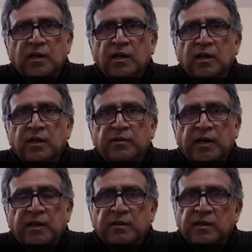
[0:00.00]

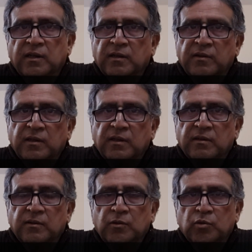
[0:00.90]
Then
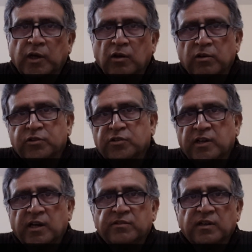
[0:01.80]
you can also
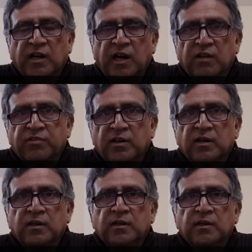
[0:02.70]
say it's a kind
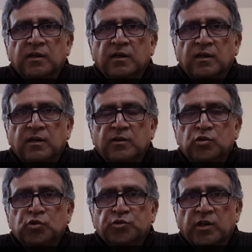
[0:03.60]
of a
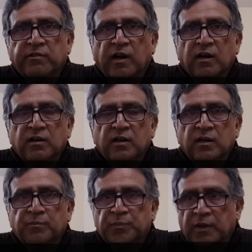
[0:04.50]
usual
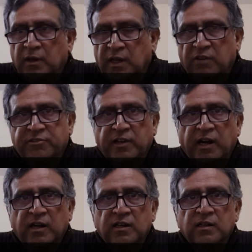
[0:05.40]
love
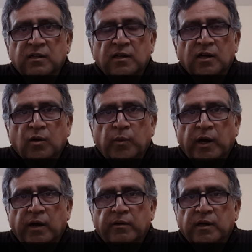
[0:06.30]
triangle
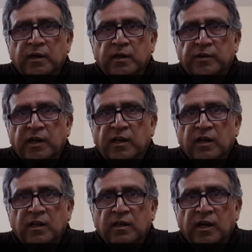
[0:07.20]
where they
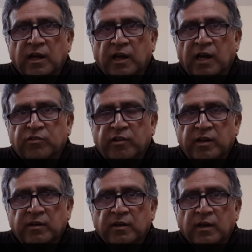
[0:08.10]
kill
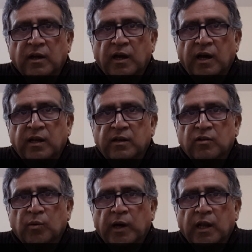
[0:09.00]
Catherine, and
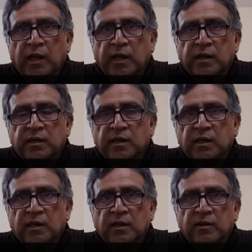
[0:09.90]
Noel
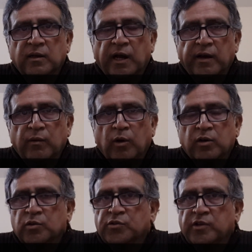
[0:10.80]
and Larry want
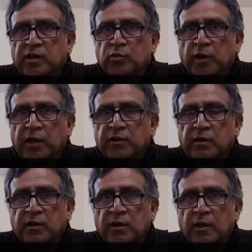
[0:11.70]
to stay together.